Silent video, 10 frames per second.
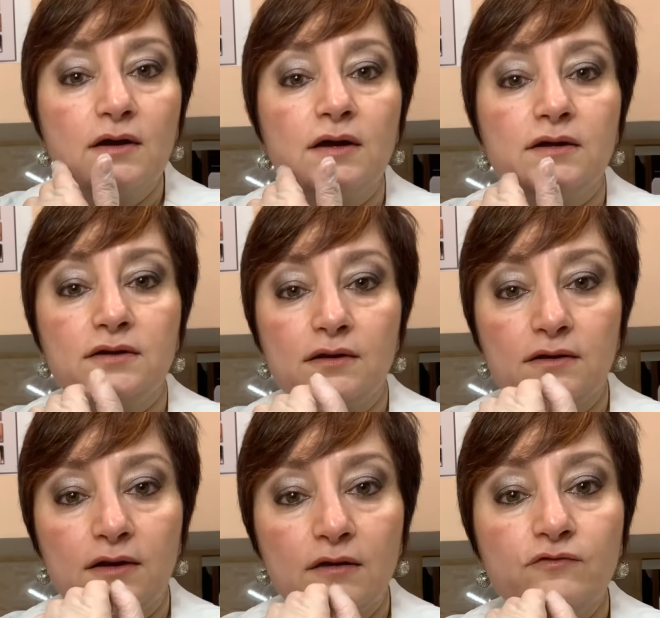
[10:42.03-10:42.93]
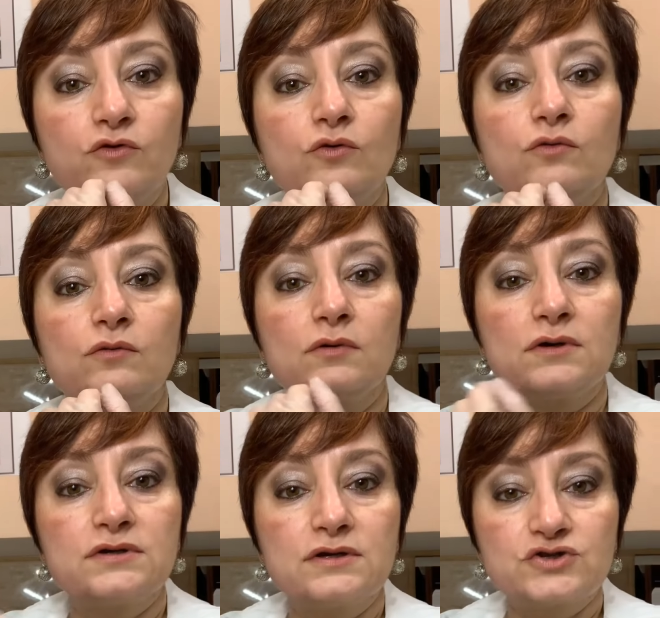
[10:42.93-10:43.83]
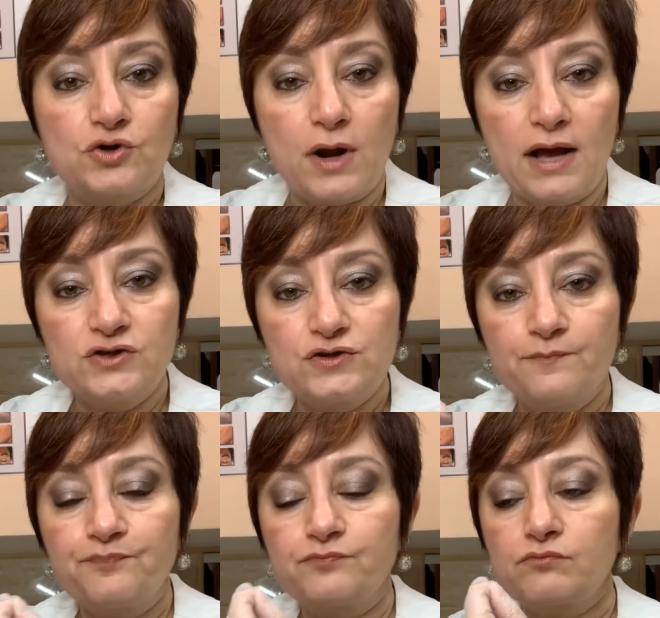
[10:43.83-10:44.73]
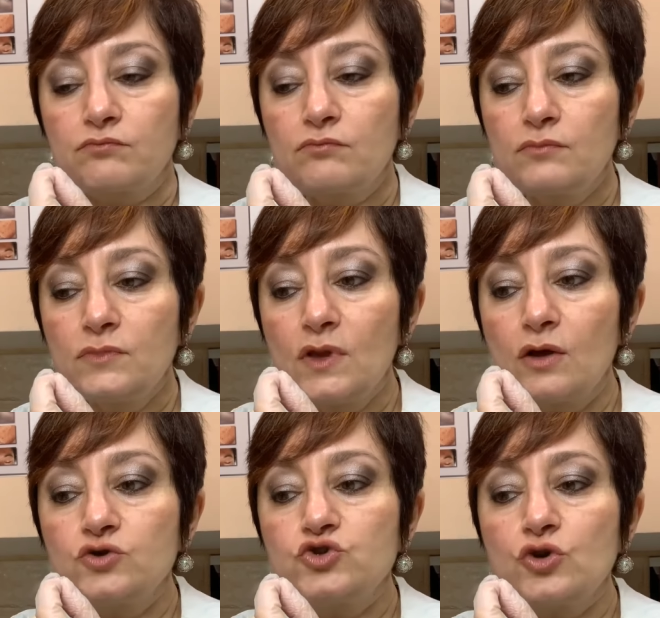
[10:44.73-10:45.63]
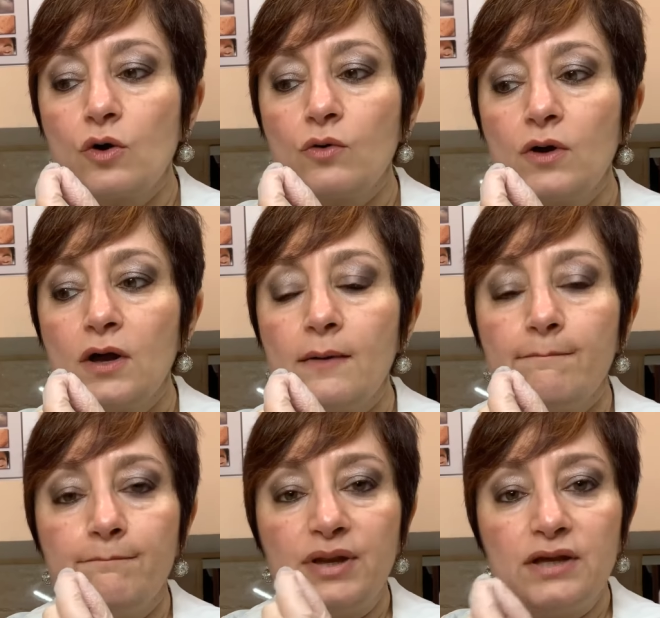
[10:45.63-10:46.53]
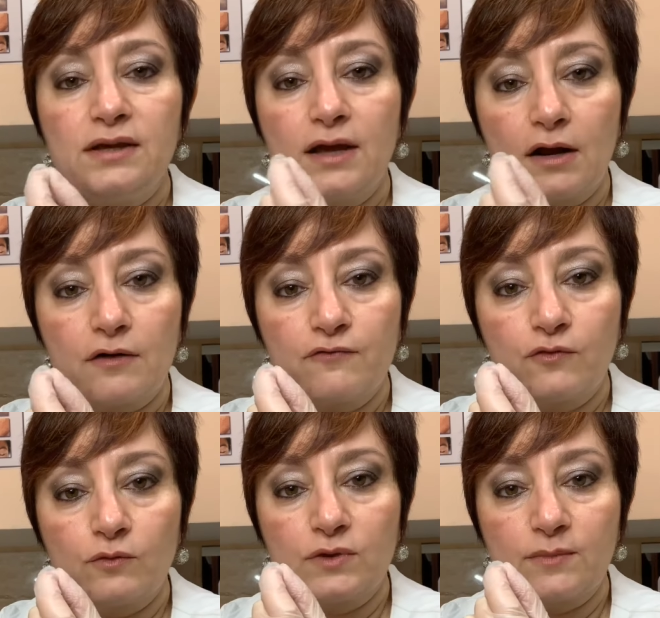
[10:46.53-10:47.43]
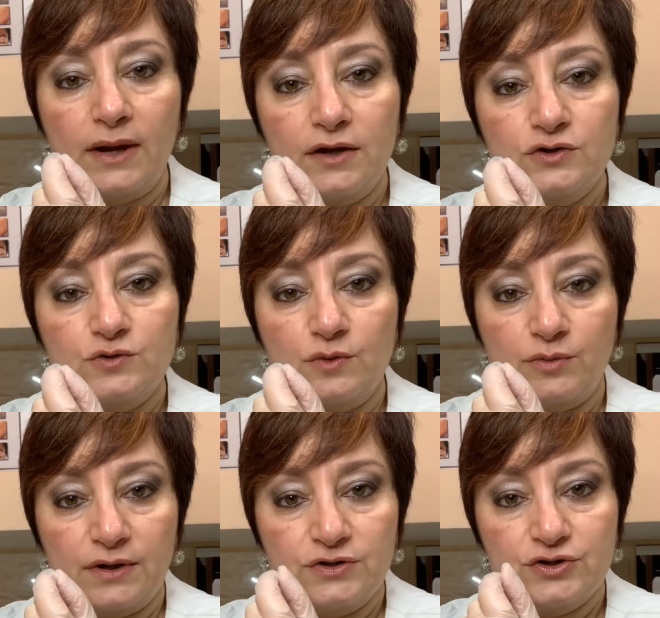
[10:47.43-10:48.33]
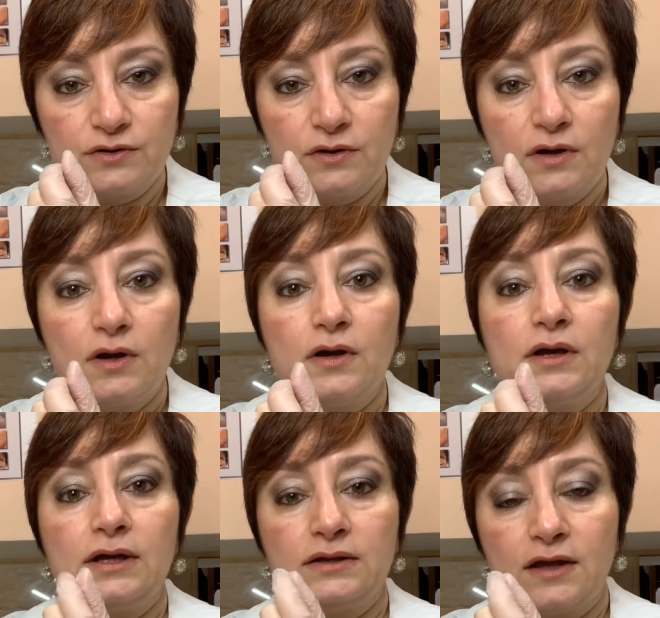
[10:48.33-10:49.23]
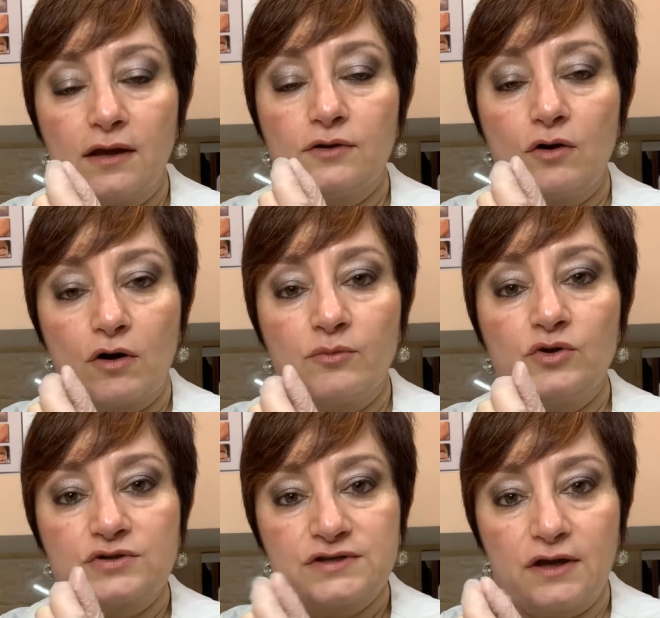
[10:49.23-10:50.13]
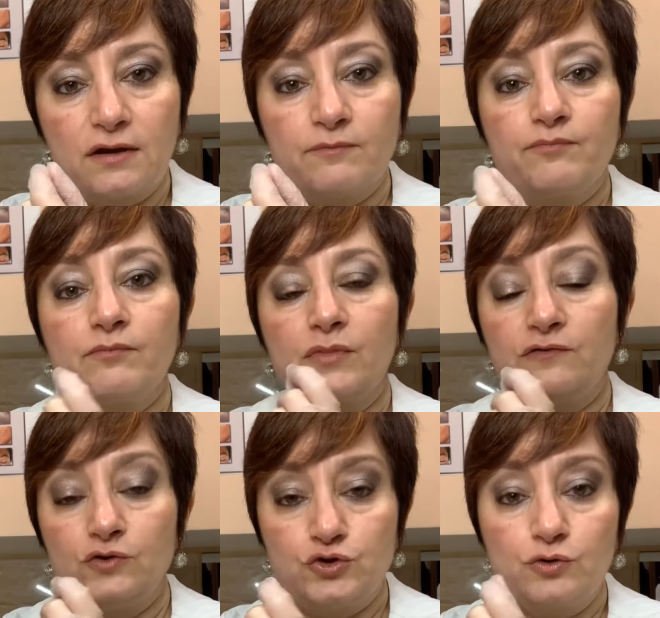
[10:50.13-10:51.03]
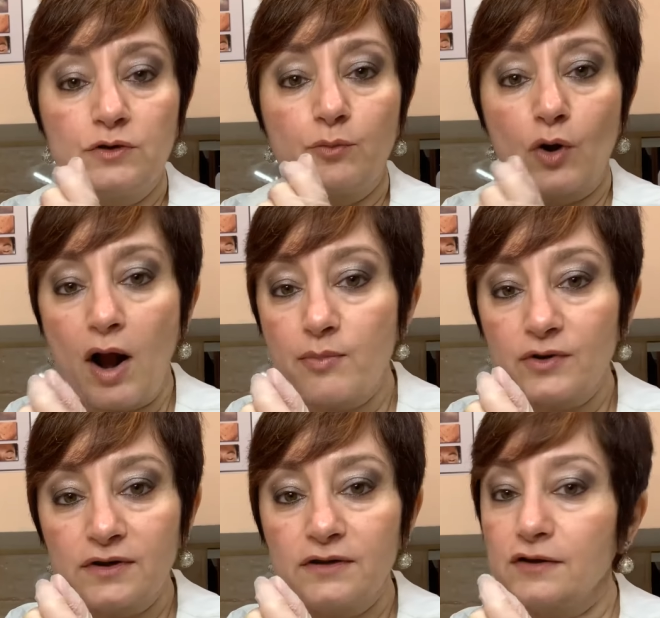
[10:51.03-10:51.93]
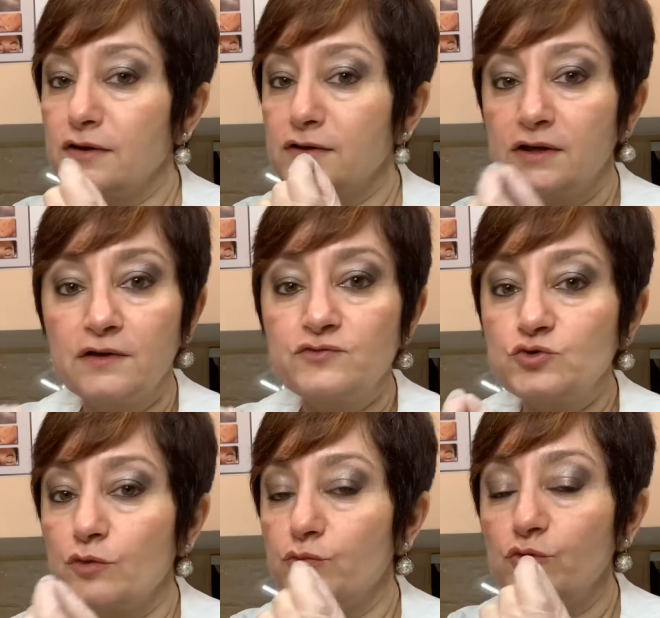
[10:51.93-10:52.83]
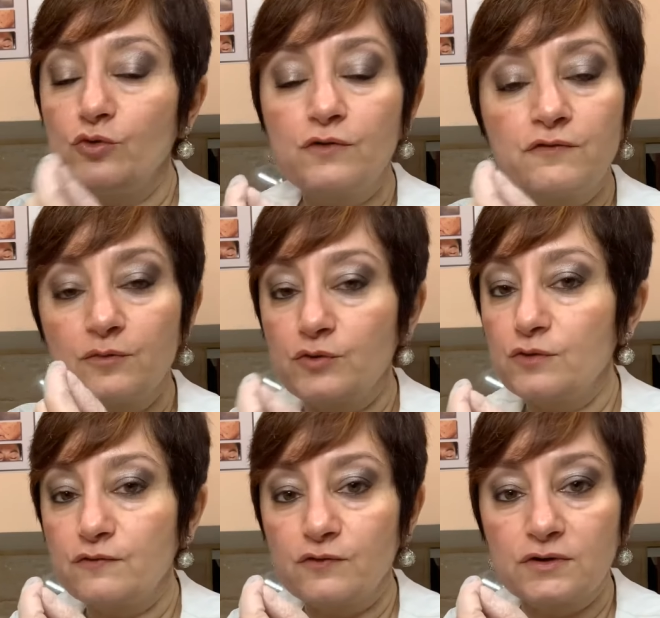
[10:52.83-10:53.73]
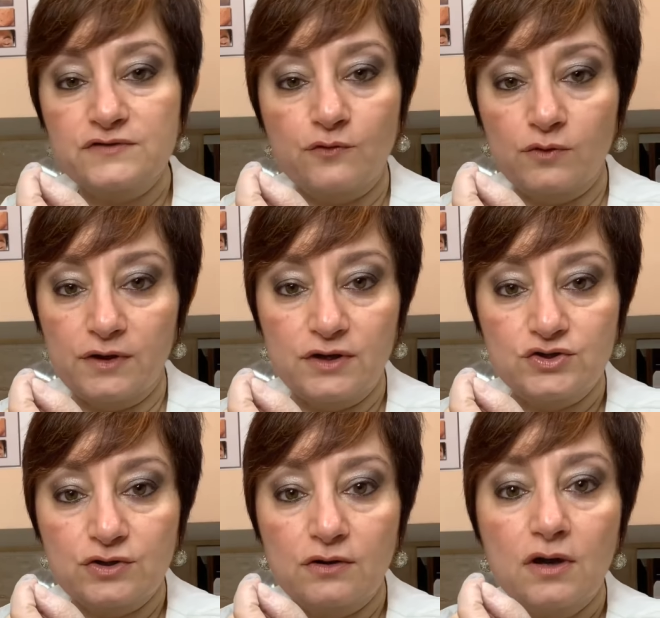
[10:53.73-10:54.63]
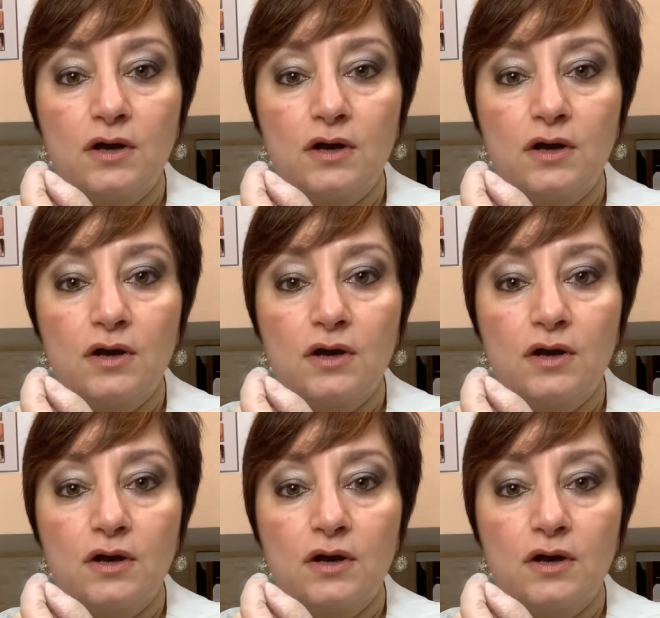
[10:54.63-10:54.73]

It can give you a scratch. So be careful with microdermabrasion. It can harm your skin, but if you do it properly, then it gives you a beautiful, beautiful exfoliation.